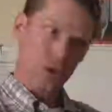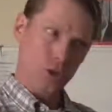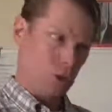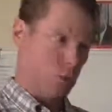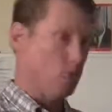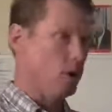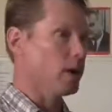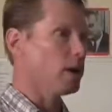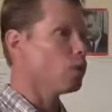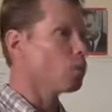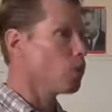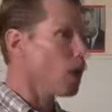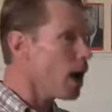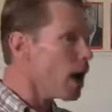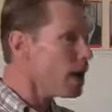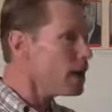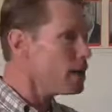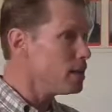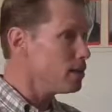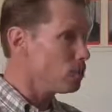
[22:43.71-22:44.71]
You want to
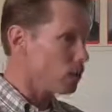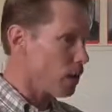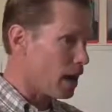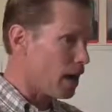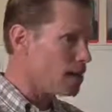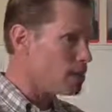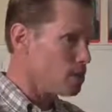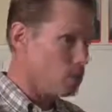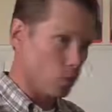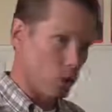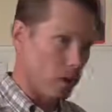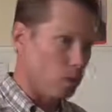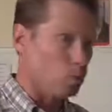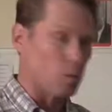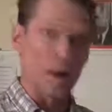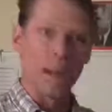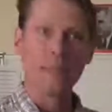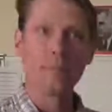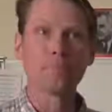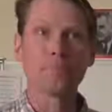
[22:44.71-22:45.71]
run, right? You want to
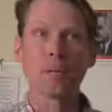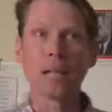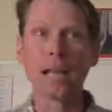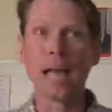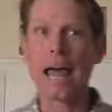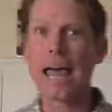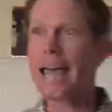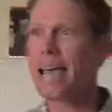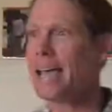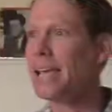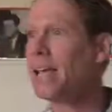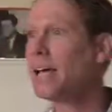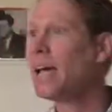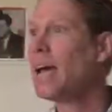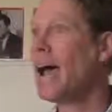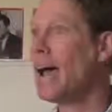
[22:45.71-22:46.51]
run and play.